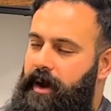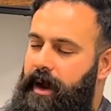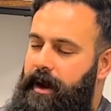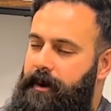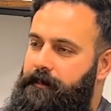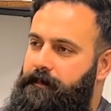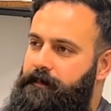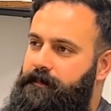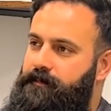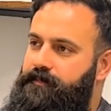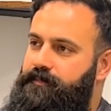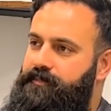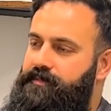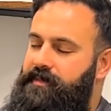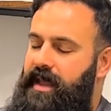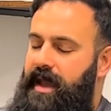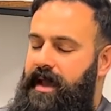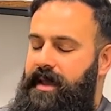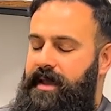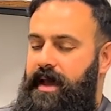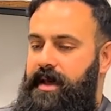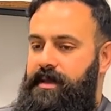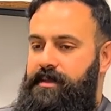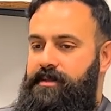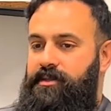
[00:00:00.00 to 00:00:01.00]
Right. Yeah,
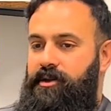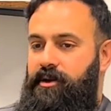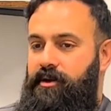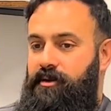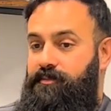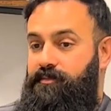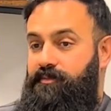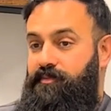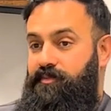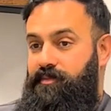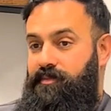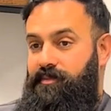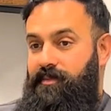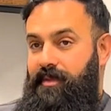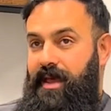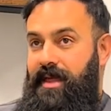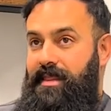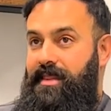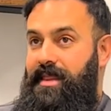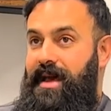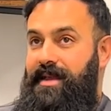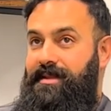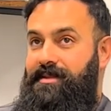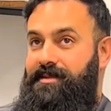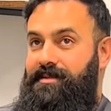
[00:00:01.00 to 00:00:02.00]
yeah. So
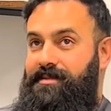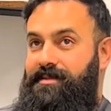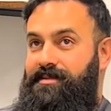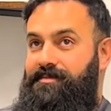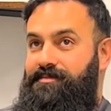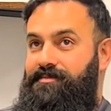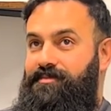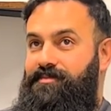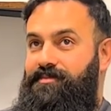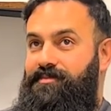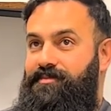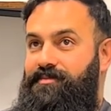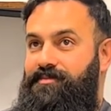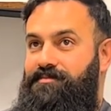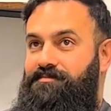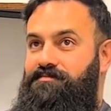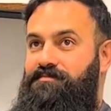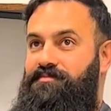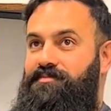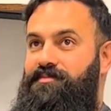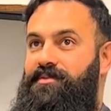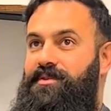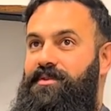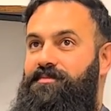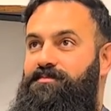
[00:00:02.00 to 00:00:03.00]
and that's
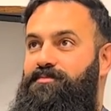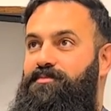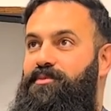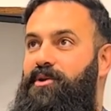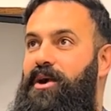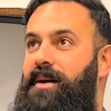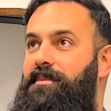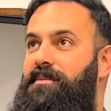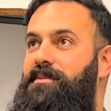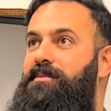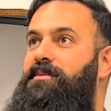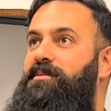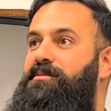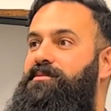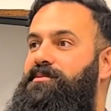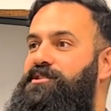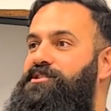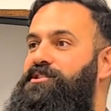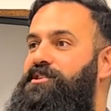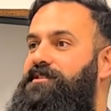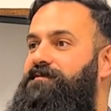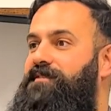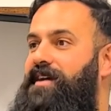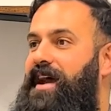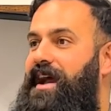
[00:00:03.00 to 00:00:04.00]
the problem of
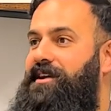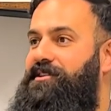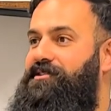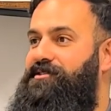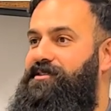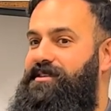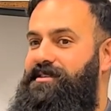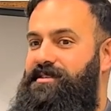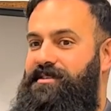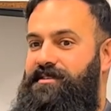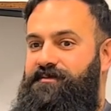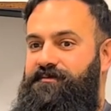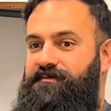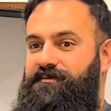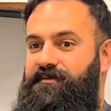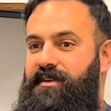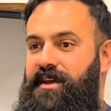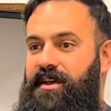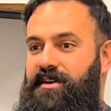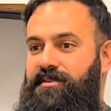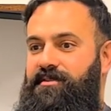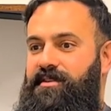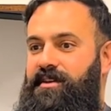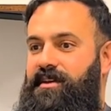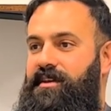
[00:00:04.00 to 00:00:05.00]
rigid factories is
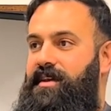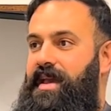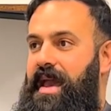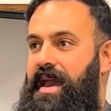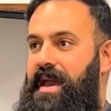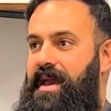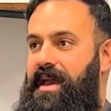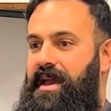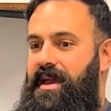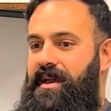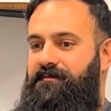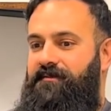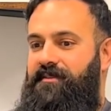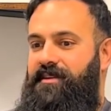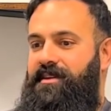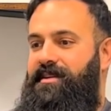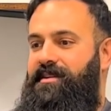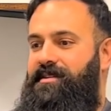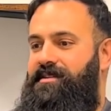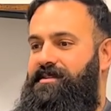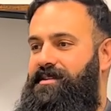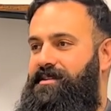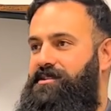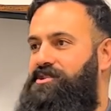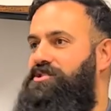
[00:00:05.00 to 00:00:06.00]
very
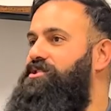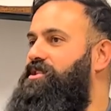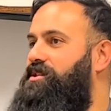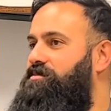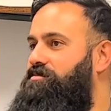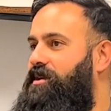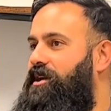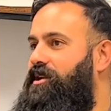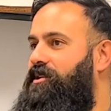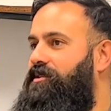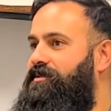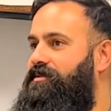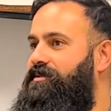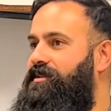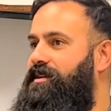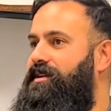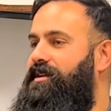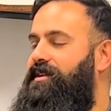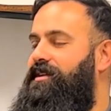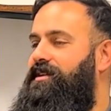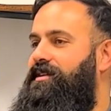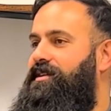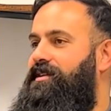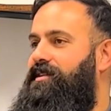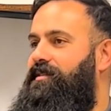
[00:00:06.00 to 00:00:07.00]
evident issue
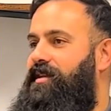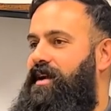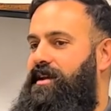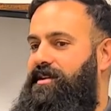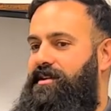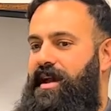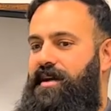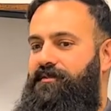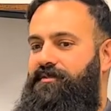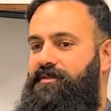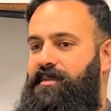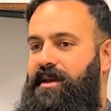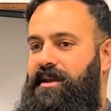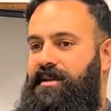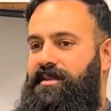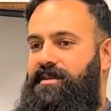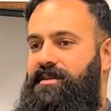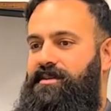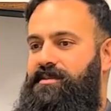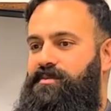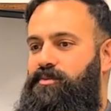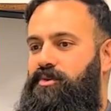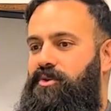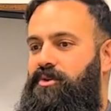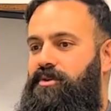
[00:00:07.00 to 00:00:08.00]
though. Yeah. Uh, you have to make
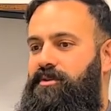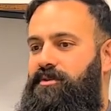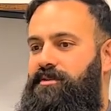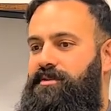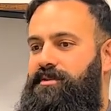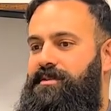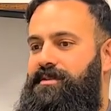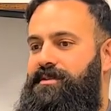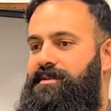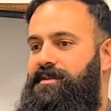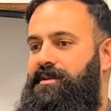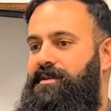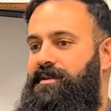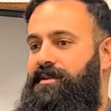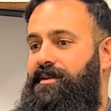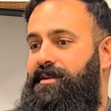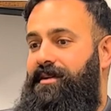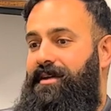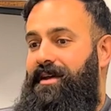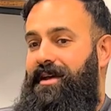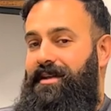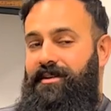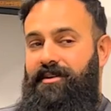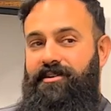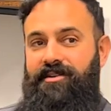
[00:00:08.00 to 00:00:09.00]
these molds.
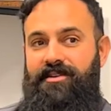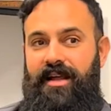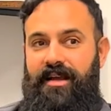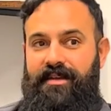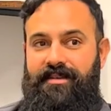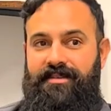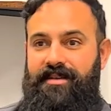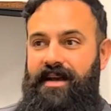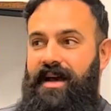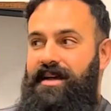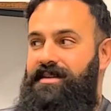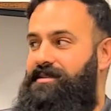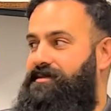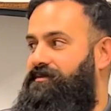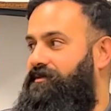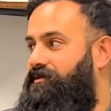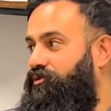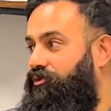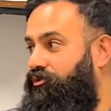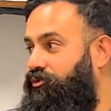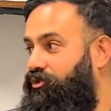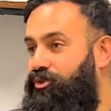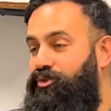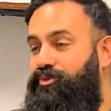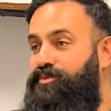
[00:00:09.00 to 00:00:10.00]
They're like size of a
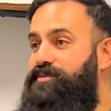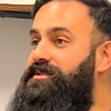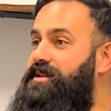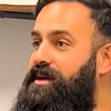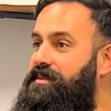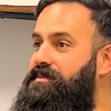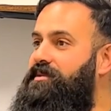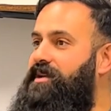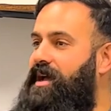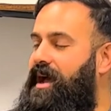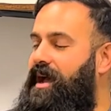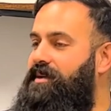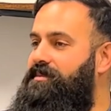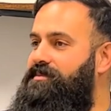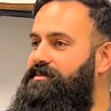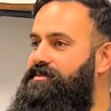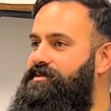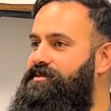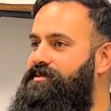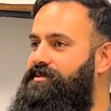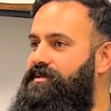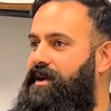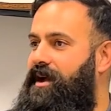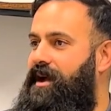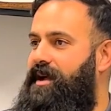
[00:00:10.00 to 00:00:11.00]
room
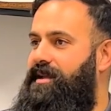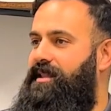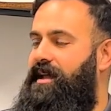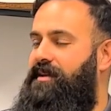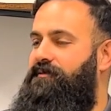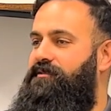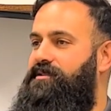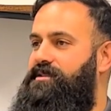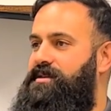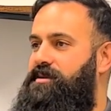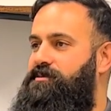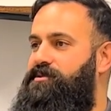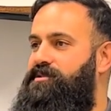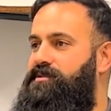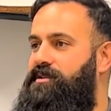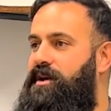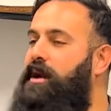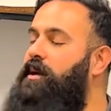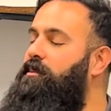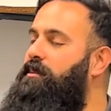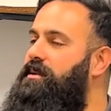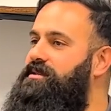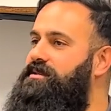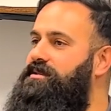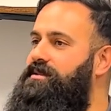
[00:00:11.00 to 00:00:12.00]
sometimes. Right? Yeah. Like for example, you're
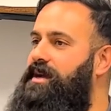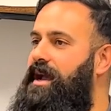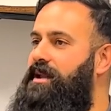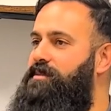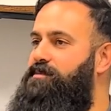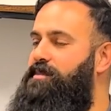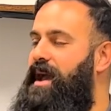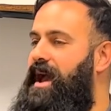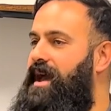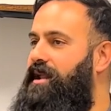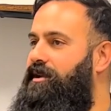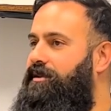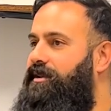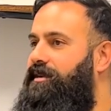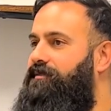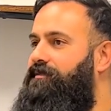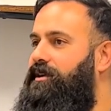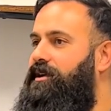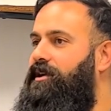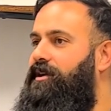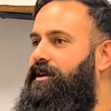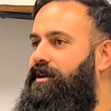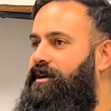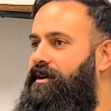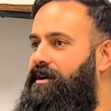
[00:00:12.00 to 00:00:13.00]
talking about side panel of a
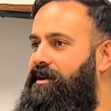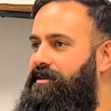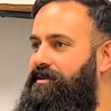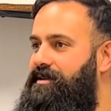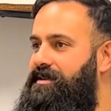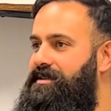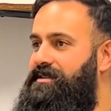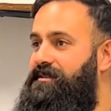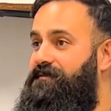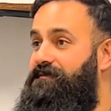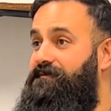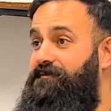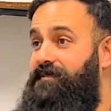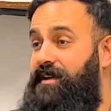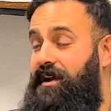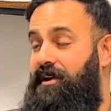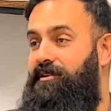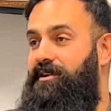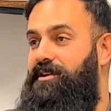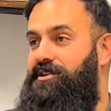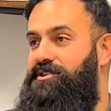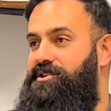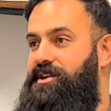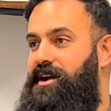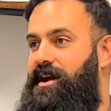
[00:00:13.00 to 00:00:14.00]
car. It's a
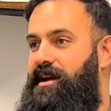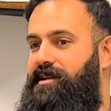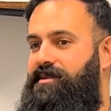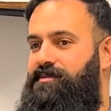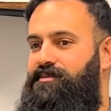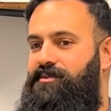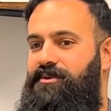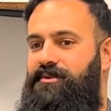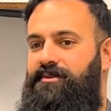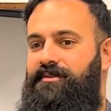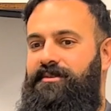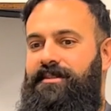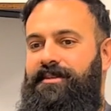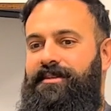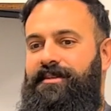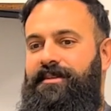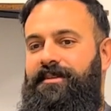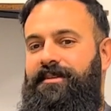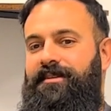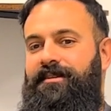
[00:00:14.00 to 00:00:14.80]
very giant mold,